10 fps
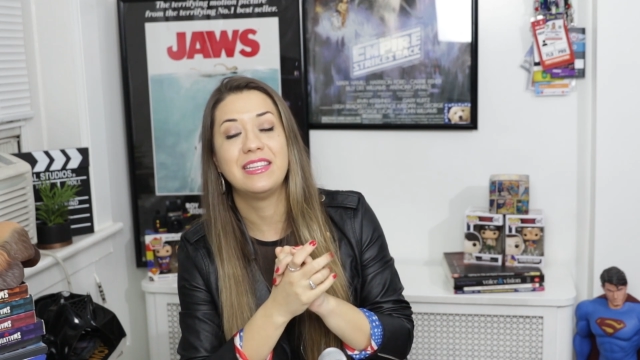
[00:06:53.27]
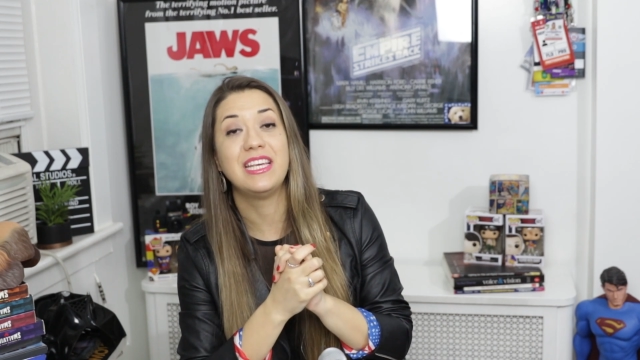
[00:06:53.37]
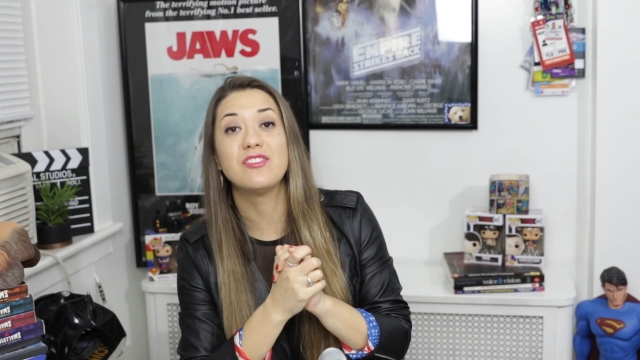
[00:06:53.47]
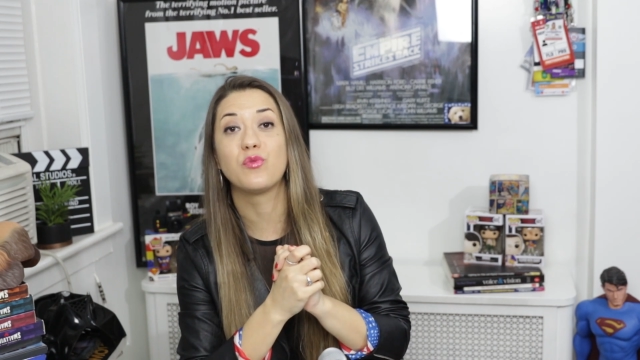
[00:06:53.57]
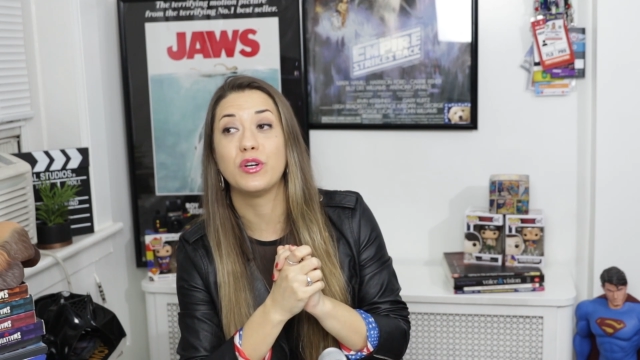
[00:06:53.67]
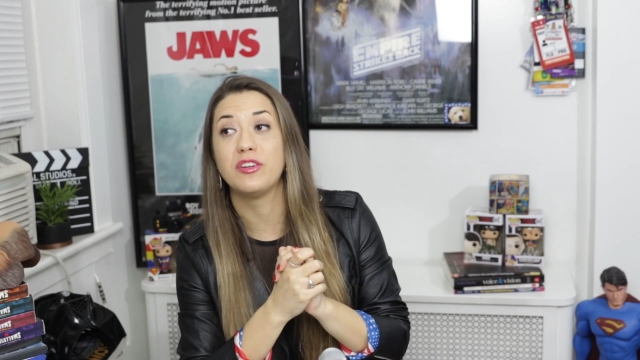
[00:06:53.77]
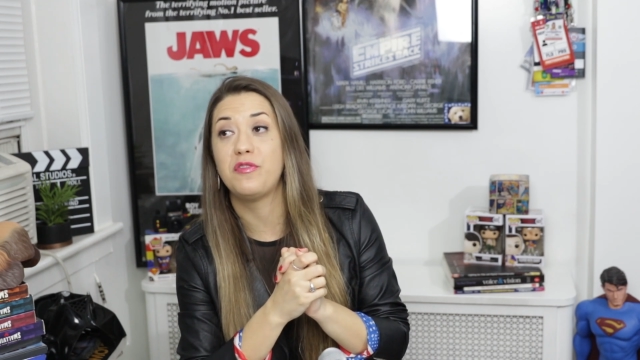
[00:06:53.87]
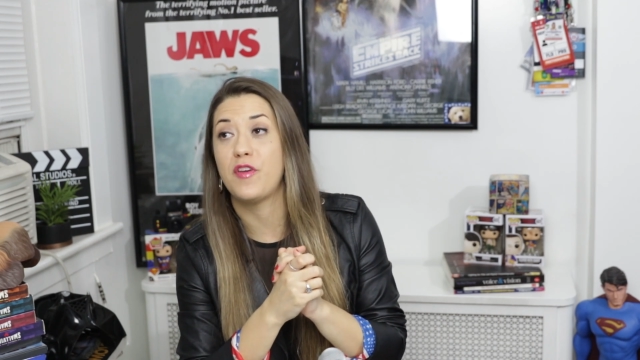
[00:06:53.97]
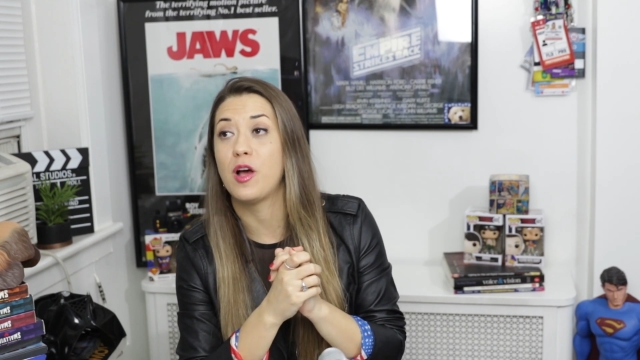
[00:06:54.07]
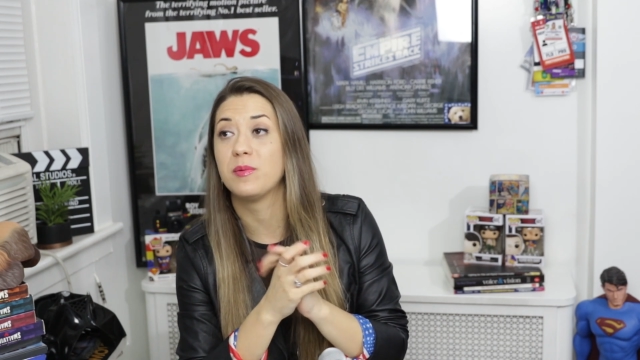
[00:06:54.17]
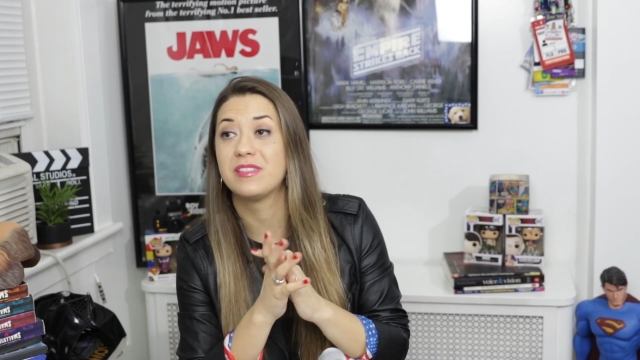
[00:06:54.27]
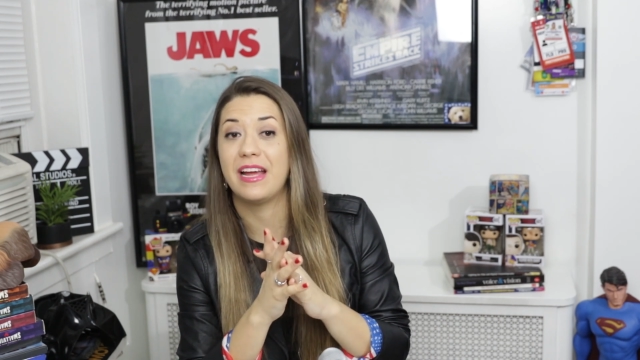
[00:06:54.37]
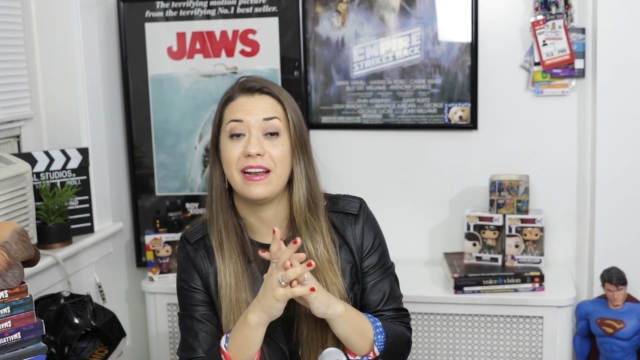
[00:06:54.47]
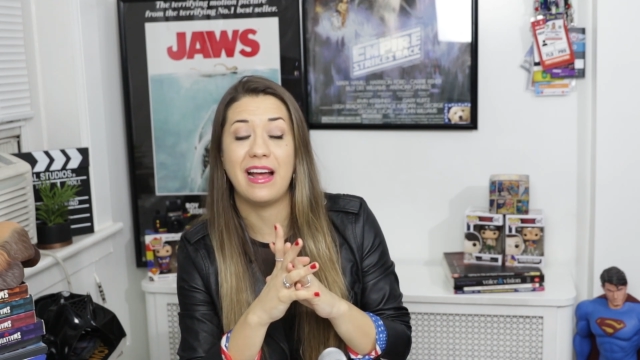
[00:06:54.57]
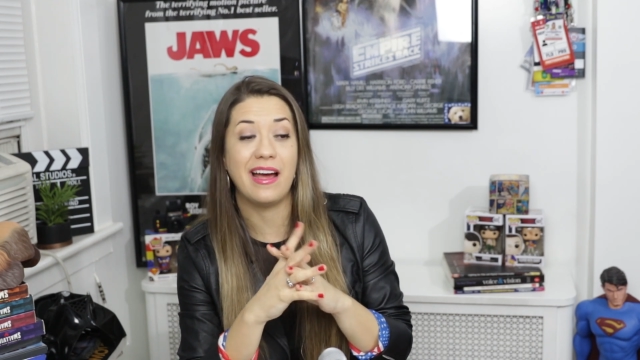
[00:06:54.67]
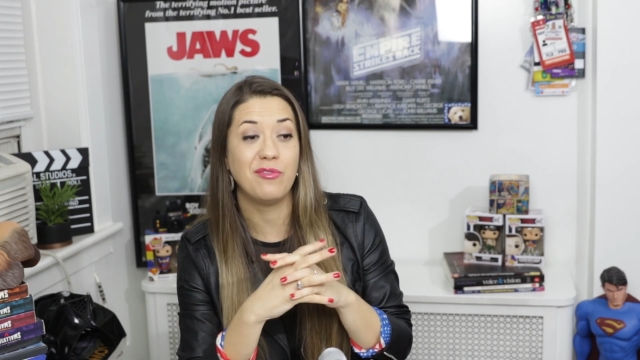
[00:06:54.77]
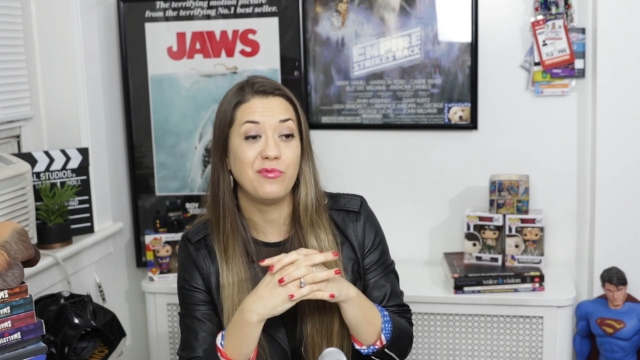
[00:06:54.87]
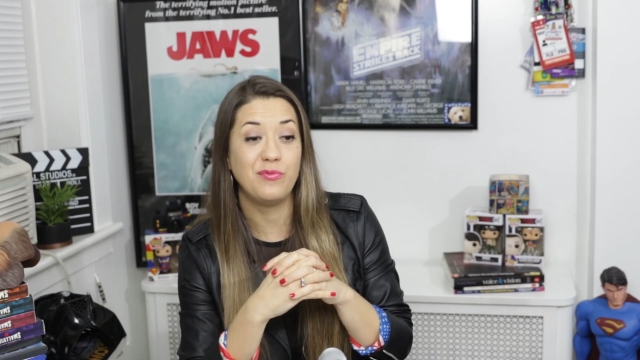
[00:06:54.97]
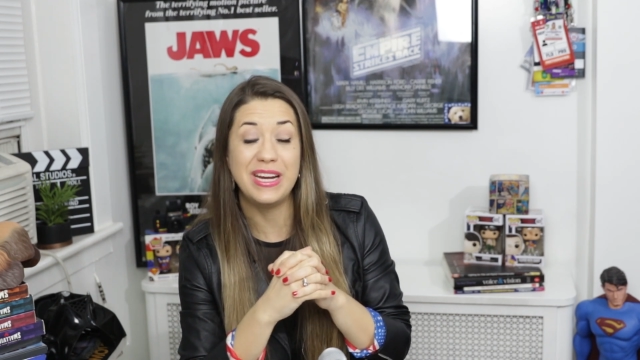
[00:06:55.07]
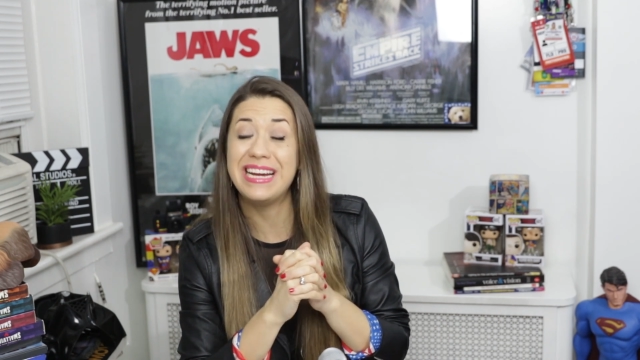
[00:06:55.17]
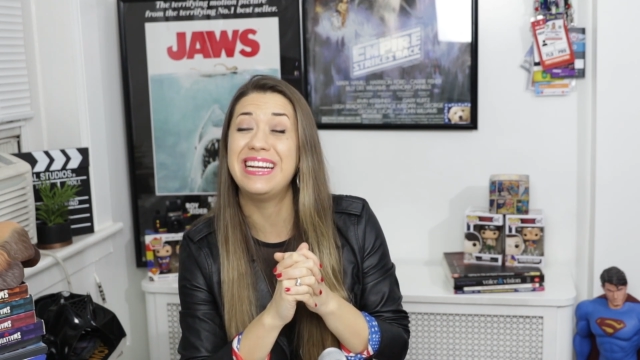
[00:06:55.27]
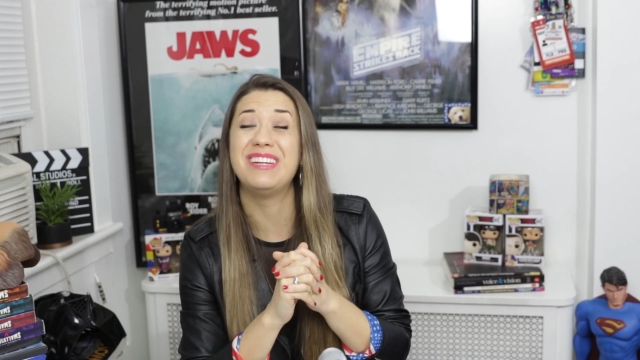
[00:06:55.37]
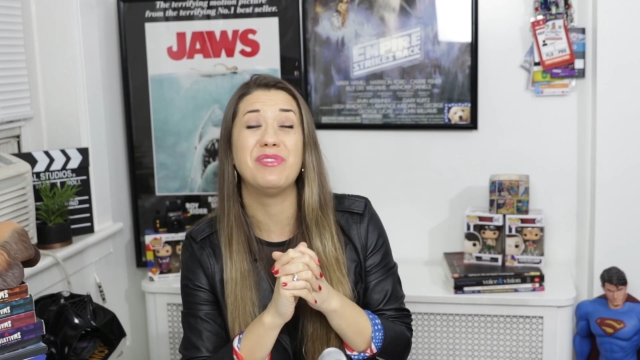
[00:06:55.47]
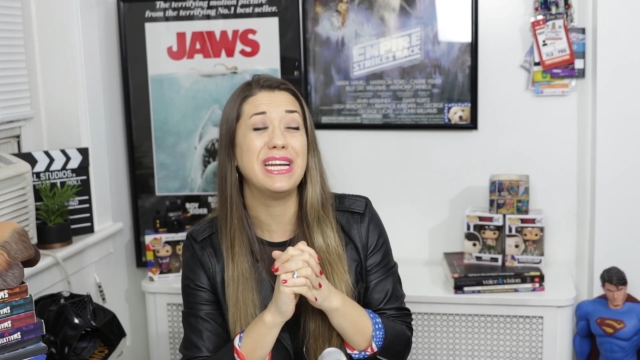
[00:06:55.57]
These were the films that I really,